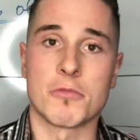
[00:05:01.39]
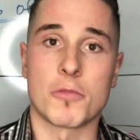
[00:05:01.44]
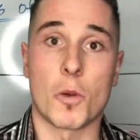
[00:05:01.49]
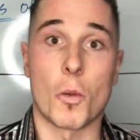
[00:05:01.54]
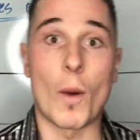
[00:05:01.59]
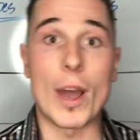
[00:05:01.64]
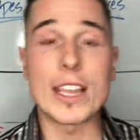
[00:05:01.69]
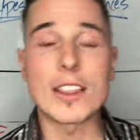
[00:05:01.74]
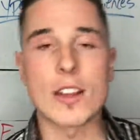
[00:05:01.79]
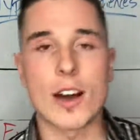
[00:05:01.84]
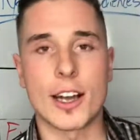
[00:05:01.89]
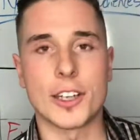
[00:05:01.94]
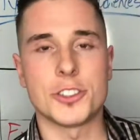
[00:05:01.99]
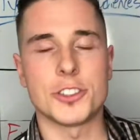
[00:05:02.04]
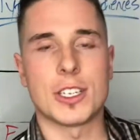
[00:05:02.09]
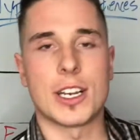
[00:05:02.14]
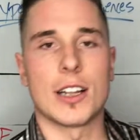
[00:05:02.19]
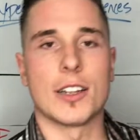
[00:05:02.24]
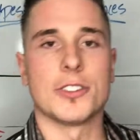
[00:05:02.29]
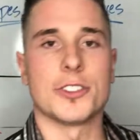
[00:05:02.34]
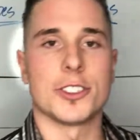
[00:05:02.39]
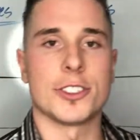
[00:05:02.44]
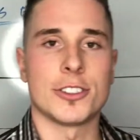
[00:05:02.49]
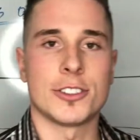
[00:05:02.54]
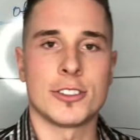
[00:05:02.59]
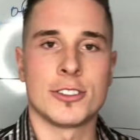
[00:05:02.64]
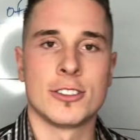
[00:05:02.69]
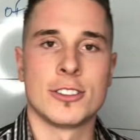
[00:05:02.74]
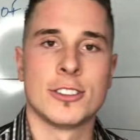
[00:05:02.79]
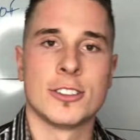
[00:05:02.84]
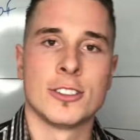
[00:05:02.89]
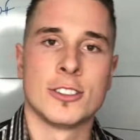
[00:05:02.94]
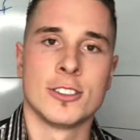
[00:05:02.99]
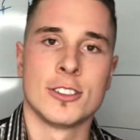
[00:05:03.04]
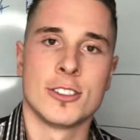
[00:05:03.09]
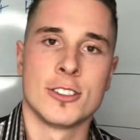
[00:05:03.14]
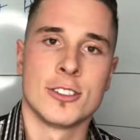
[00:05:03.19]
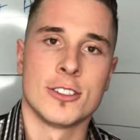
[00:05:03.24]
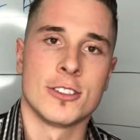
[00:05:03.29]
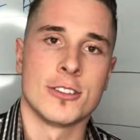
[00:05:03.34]
weight loss challenges.
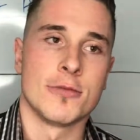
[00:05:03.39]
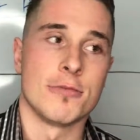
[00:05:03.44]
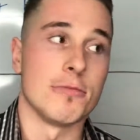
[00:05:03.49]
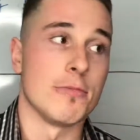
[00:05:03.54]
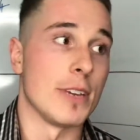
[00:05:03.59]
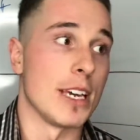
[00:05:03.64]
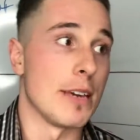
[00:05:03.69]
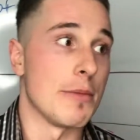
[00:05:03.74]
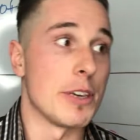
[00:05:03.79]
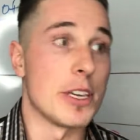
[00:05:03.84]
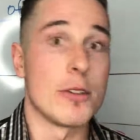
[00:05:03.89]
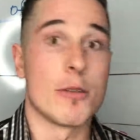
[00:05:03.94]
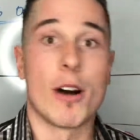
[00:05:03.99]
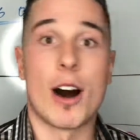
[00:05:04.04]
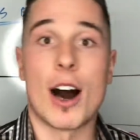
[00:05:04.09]
Maybe you